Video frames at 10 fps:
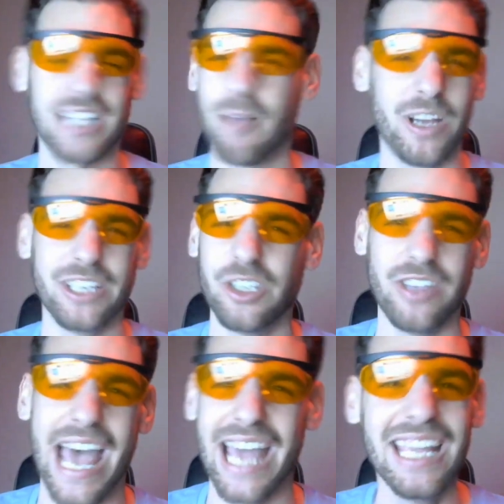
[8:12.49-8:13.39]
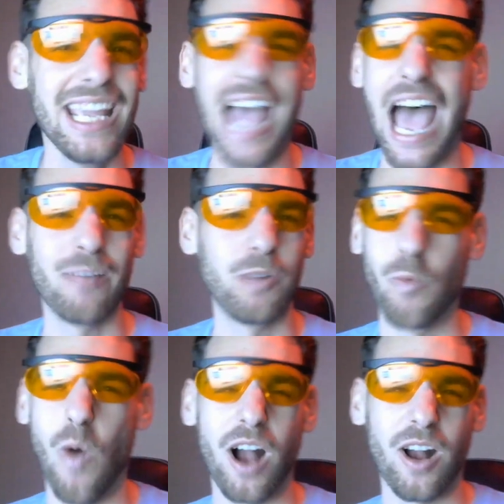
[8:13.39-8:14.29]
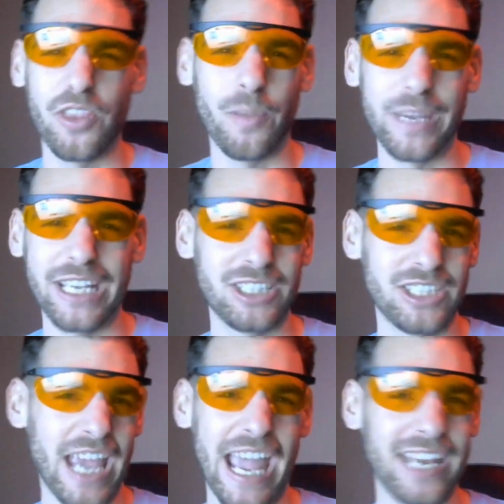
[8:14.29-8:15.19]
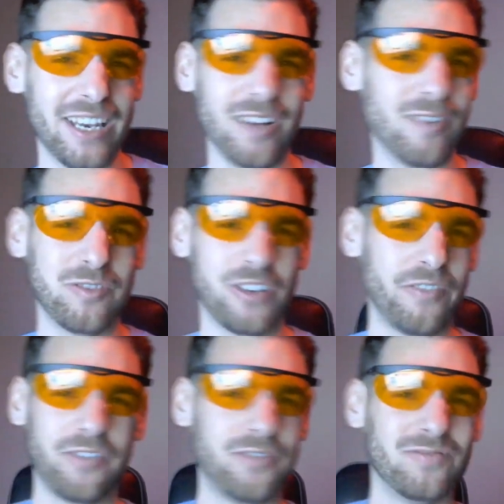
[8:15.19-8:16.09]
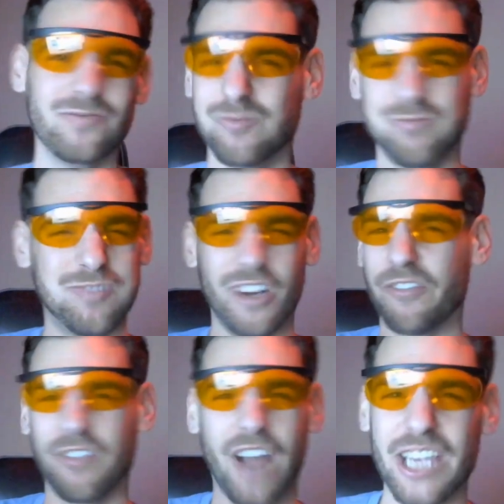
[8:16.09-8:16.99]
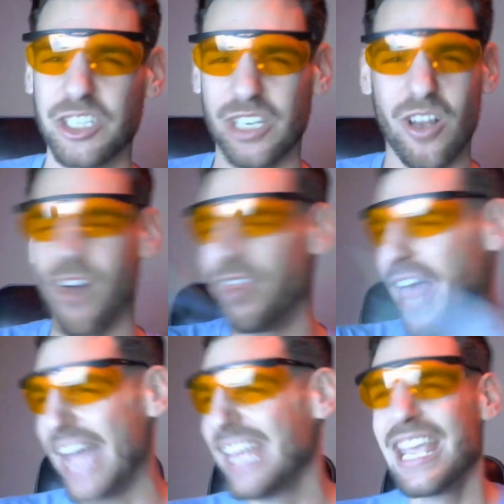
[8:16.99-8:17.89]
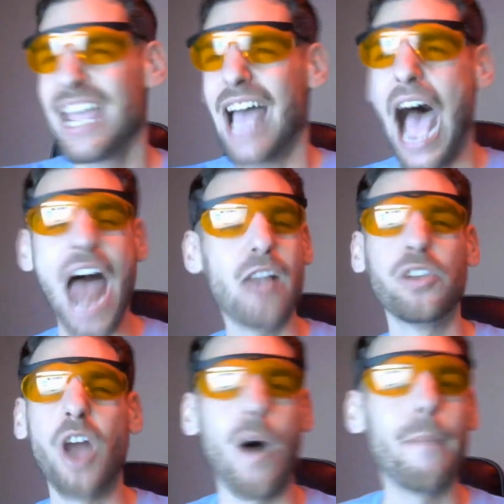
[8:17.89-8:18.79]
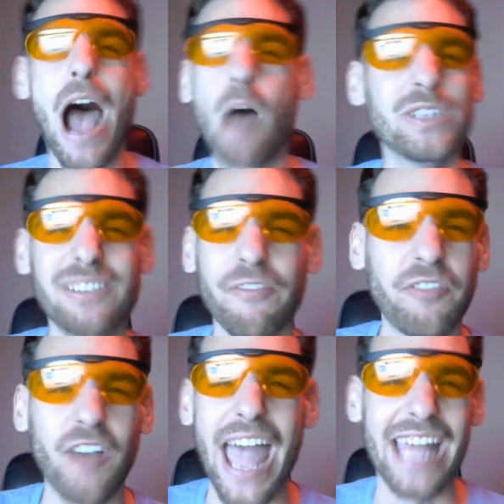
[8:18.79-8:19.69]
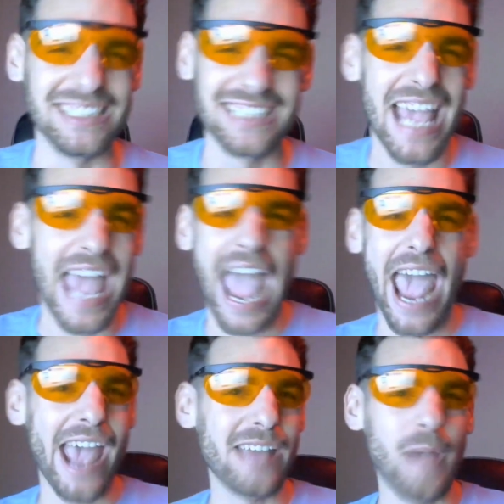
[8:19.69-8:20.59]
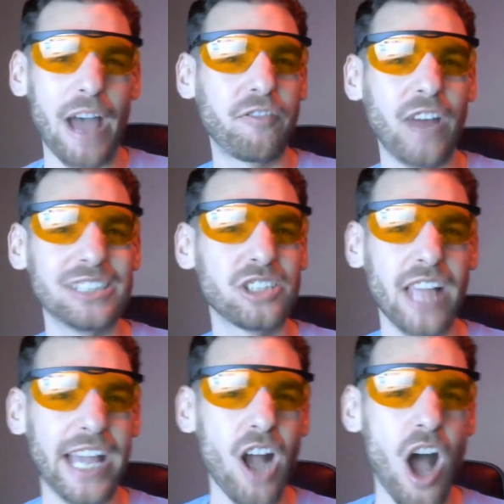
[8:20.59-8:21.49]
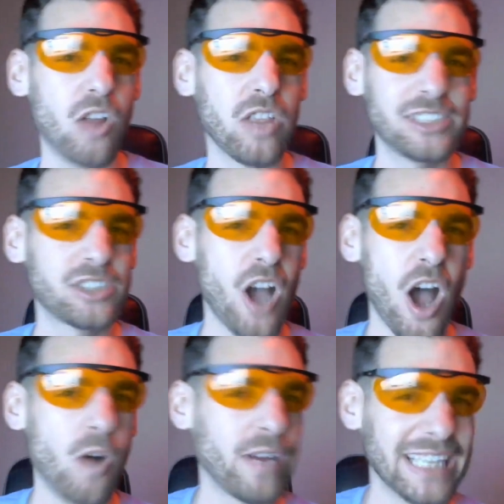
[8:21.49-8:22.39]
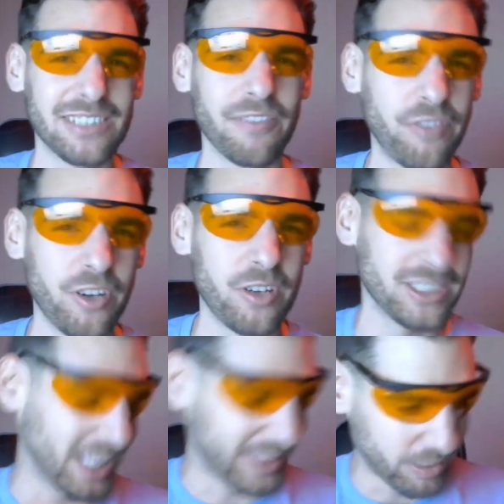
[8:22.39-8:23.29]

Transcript: I wouldn't do that. I wouldn't walk on the beach and refresh and all that. I don't know, I'm out with some friends, and my friends are like, oh, let's go get some food or something.